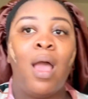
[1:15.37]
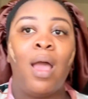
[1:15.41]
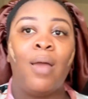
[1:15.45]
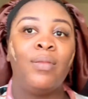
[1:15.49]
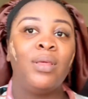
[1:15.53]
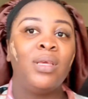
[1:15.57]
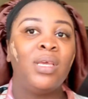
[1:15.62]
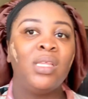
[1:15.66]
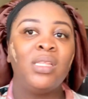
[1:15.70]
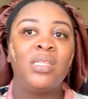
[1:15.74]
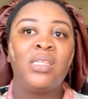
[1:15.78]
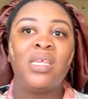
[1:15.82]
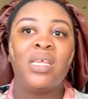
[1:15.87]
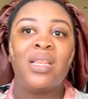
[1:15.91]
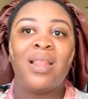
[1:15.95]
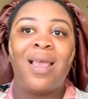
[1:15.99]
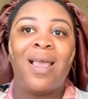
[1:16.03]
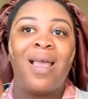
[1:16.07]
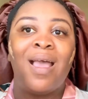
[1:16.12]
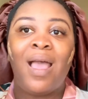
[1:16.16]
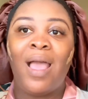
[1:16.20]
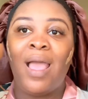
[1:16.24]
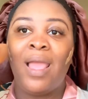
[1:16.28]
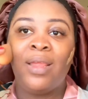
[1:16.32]
I'm not going to say
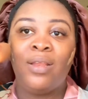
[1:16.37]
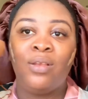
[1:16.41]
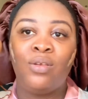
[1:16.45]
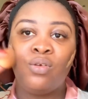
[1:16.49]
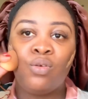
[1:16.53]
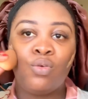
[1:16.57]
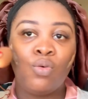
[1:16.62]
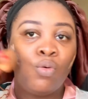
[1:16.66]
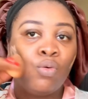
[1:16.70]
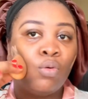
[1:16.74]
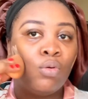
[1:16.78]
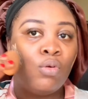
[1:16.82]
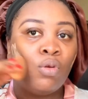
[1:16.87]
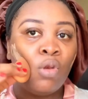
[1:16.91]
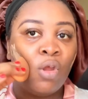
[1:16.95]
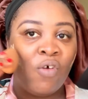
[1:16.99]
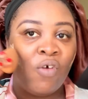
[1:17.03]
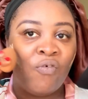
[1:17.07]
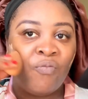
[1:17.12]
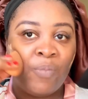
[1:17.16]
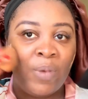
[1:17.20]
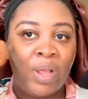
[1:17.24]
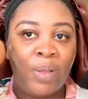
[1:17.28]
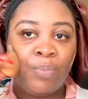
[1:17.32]
that I don't
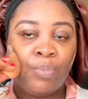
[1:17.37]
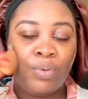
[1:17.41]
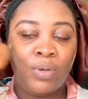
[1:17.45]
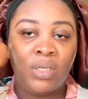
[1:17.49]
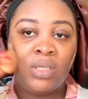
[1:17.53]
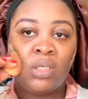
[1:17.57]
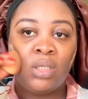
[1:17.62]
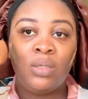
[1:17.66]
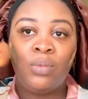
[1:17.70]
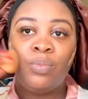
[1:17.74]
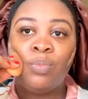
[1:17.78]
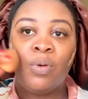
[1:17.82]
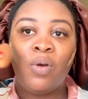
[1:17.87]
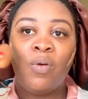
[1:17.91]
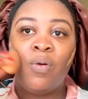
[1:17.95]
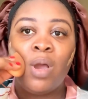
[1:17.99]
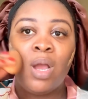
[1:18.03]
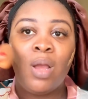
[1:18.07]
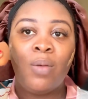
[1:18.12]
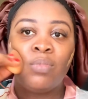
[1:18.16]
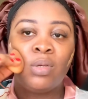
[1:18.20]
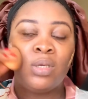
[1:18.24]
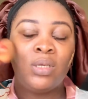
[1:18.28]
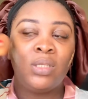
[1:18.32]
love my body, but what
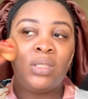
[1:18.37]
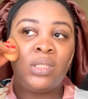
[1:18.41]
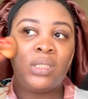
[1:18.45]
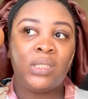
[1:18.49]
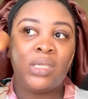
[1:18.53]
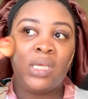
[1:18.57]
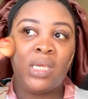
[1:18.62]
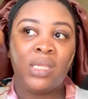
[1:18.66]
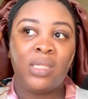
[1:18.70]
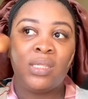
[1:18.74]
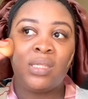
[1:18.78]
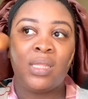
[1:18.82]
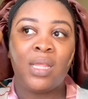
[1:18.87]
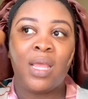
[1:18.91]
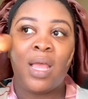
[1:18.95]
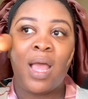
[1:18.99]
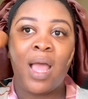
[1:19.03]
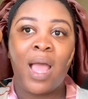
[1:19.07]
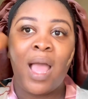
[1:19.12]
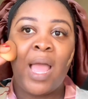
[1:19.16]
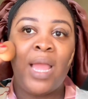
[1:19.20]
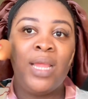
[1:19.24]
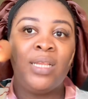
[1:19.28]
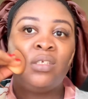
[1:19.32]
I'm going to say is
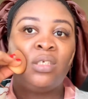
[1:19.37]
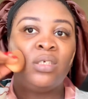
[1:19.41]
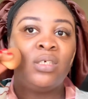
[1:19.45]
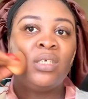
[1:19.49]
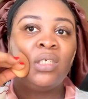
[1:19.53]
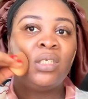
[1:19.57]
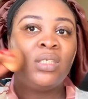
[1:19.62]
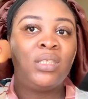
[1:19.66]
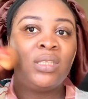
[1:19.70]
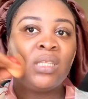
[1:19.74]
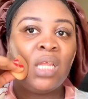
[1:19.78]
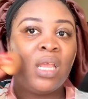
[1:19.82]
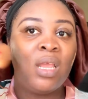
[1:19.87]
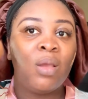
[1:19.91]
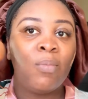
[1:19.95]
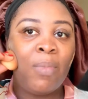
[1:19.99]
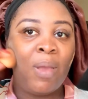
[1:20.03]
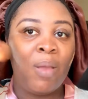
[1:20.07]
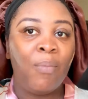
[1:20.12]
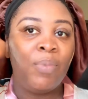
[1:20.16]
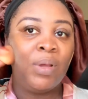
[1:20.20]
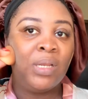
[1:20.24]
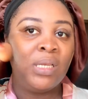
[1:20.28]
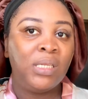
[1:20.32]
that I just think
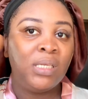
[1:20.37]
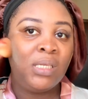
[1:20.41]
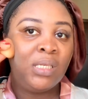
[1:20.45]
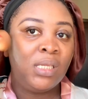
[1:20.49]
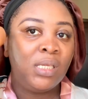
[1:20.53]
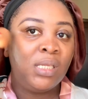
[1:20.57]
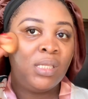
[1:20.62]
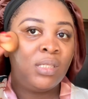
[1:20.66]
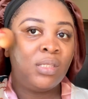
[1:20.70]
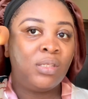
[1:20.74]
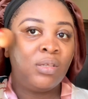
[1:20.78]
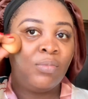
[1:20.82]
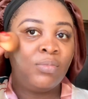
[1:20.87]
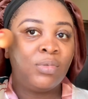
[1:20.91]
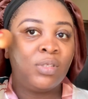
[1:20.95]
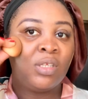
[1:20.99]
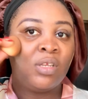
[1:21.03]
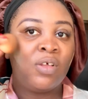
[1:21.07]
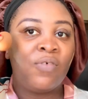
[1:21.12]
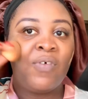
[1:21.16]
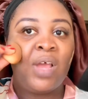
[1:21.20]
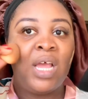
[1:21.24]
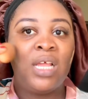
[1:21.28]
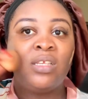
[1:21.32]
my body needs some
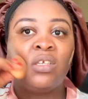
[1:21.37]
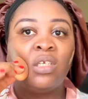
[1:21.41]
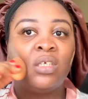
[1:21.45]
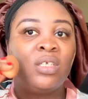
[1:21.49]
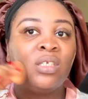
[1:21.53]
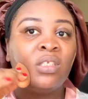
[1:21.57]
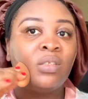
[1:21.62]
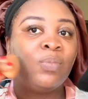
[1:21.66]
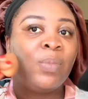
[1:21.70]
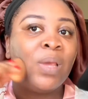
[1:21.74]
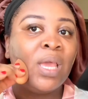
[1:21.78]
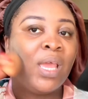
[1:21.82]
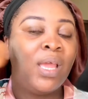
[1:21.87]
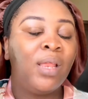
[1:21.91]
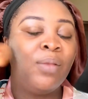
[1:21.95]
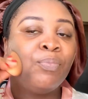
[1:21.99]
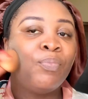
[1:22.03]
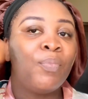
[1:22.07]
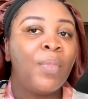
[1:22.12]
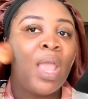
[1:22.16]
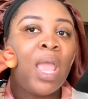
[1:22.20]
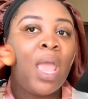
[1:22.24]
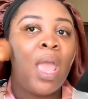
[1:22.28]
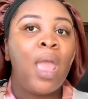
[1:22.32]
sort of adjustment.
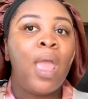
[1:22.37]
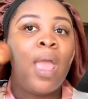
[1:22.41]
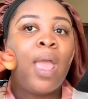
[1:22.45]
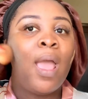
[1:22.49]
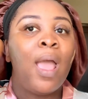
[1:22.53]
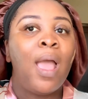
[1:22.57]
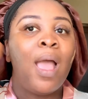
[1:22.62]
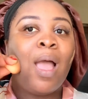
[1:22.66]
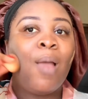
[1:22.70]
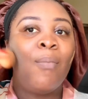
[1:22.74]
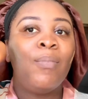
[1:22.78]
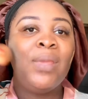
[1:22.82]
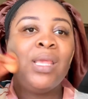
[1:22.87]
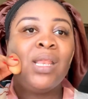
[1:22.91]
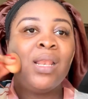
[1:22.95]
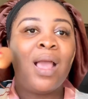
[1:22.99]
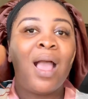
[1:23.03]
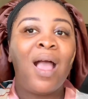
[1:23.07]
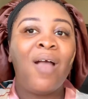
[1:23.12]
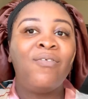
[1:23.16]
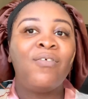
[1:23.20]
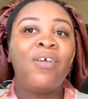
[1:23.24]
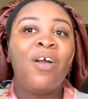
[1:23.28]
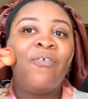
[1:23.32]
I mean,
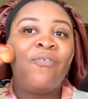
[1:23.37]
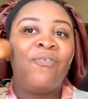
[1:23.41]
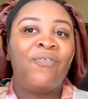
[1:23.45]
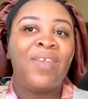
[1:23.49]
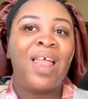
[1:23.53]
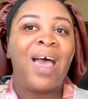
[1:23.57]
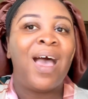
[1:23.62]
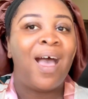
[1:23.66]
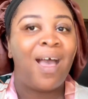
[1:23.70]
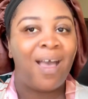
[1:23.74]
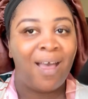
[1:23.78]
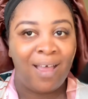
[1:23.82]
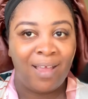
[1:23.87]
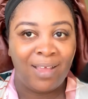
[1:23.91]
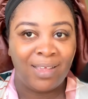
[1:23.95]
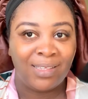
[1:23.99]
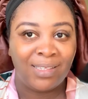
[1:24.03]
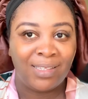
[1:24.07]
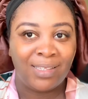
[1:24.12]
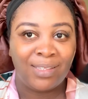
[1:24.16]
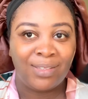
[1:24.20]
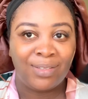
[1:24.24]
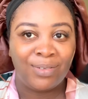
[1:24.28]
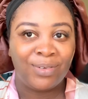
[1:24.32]
I've got flat
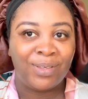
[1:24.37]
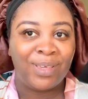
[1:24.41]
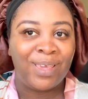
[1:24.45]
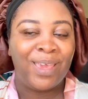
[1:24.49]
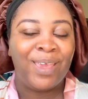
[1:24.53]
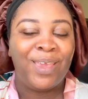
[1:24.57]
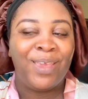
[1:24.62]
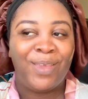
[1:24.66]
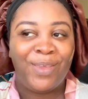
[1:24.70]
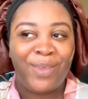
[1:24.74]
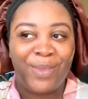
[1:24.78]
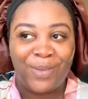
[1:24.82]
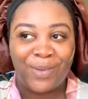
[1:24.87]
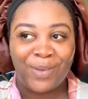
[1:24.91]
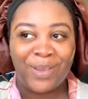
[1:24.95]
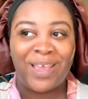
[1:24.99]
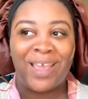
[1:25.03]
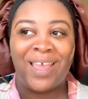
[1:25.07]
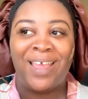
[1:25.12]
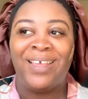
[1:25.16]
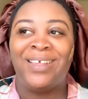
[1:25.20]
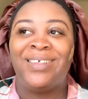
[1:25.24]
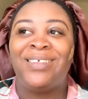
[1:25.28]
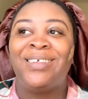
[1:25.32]
ass, okay, you
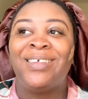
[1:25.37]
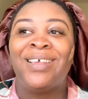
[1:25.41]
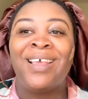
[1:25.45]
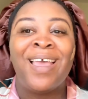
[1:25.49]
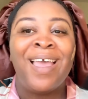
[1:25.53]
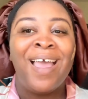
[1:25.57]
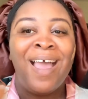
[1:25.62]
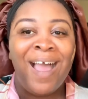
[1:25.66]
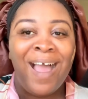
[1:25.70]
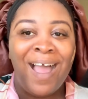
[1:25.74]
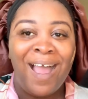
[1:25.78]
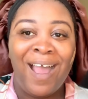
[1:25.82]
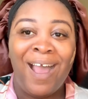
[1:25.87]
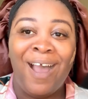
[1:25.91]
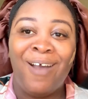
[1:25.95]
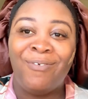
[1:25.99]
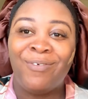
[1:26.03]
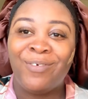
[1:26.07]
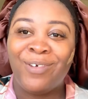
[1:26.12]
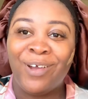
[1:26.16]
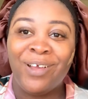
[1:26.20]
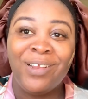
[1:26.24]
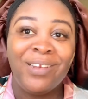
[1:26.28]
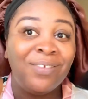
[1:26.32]
guys. I
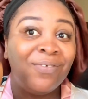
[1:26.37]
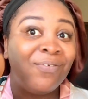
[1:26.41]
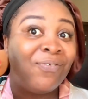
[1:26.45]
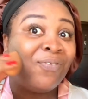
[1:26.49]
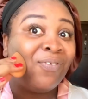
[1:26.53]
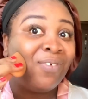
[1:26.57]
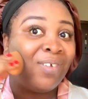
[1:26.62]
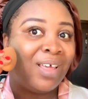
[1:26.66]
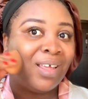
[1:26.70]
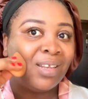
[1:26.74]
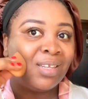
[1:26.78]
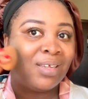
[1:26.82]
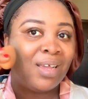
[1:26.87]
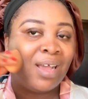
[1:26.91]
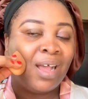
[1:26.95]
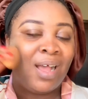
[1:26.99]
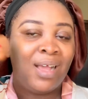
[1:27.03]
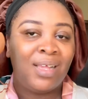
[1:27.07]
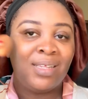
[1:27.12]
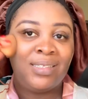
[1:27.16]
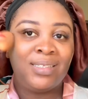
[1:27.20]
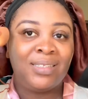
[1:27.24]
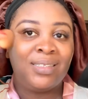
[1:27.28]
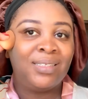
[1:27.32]
have got flat
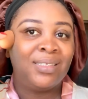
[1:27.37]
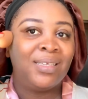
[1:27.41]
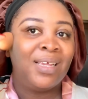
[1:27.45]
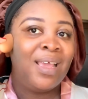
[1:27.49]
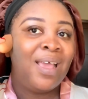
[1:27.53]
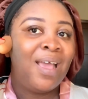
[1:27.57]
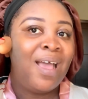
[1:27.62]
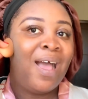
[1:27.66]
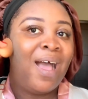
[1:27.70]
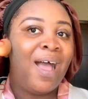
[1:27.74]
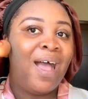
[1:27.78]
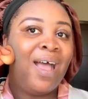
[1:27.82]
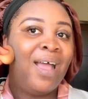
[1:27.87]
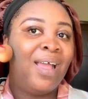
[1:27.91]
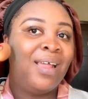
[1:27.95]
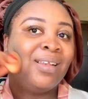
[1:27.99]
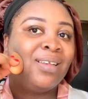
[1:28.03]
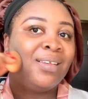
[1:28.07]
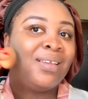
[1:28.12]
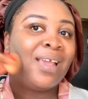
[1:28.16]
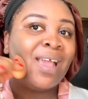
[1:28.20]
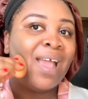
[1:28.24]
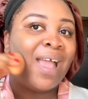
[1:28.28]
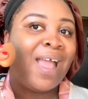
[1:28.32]
ass,
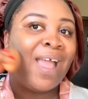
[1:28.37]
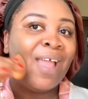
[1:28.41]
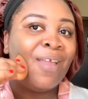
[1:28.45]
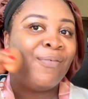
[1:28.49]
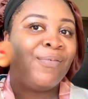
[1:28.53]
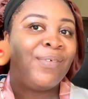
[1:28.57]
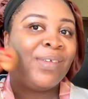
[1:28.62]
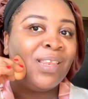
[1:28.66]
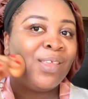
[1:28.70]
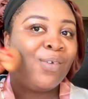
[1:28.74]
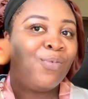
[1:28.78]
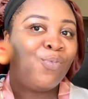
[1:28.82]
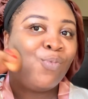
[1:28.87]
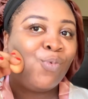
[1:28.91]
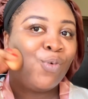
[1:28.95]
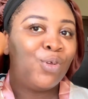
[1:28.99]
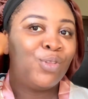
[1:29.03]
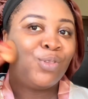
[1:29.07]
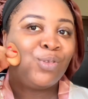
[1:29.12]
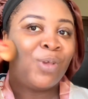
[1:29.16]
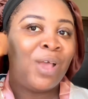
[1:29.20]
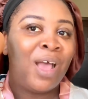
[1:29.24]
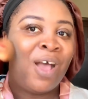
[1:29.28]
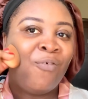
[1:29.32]
and I really
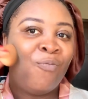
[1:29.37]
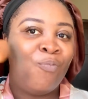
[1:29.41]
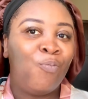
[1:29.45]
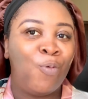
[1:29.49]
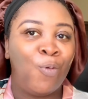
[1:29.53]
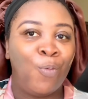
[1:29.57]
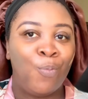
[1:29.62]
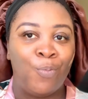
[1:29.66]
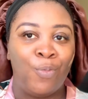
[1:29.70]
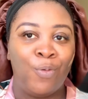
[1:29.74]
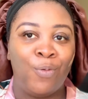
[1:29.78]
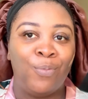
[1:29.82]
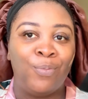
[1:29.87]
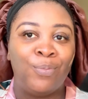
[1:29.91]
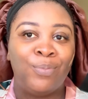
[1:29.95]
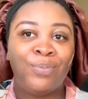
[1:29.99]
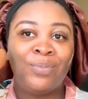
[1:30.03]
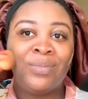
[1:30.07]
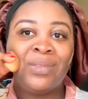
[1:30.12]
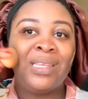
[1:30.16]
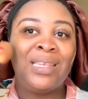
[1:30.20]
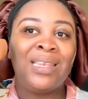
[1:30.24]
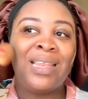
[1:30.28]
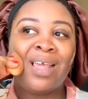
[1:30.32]
want to have bum bum
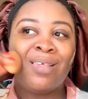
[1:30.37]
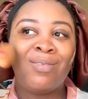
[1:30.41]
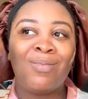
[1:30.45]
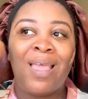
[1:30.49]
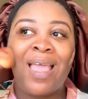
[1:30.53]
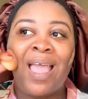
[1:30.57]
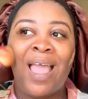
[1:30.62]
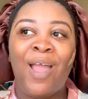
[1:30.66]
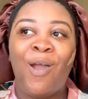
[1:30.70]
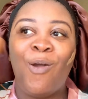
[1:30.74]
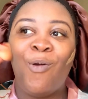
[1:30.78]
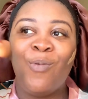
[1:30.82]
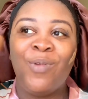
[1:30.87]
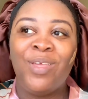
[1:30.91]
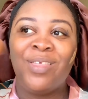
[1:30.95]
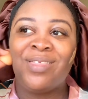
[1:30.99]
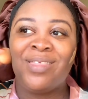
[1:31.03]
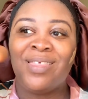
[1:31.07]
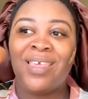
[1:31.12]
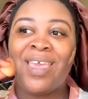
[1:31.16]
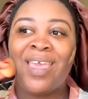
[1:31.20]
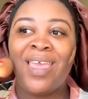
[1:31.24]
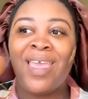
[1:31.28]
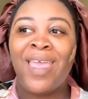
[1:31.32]
that's why I always
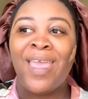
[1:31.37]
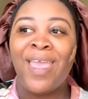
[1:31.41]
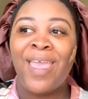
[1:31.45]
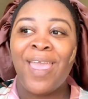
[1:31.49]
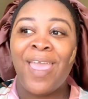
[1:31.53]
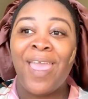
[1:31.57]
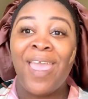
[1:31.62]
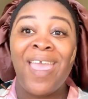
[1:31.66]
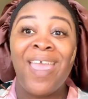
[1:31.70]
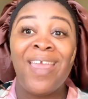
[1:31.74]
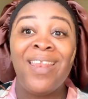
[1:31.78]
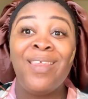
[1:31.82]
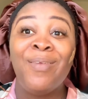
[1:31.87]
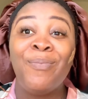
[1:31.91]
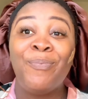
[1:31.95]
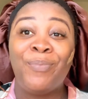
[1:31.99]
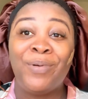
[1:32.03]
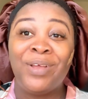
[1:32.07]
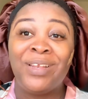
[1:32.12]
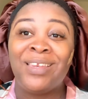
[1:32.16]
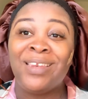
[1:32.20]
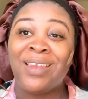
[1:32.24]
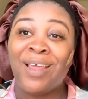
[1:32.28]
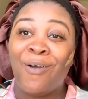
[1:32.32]
say
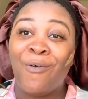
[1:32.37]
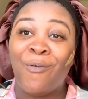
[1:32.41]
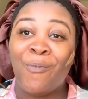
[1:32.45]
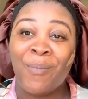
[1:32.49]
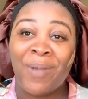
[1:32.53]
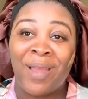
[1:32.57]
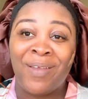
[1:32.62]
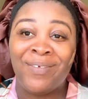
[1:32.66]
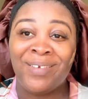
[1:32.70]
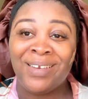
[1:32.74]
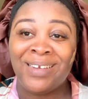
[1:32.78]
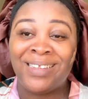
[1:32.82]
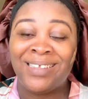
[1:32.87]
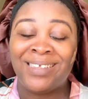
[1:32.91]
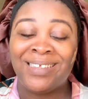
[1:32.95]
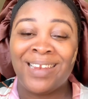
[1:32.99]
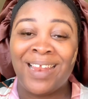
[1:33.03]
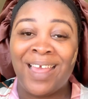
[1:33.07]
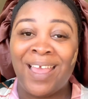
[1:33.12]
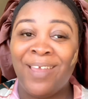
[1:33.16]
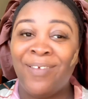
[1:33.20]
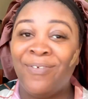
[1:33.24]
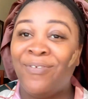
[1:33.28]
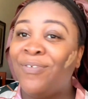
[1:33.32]
anybody that will marry in this
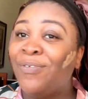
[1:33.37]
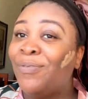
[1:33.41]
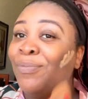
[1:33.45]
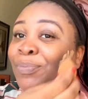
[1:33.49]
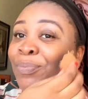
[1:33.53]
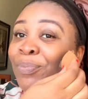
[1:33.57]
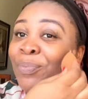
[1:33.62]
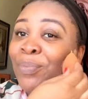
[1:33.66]
life,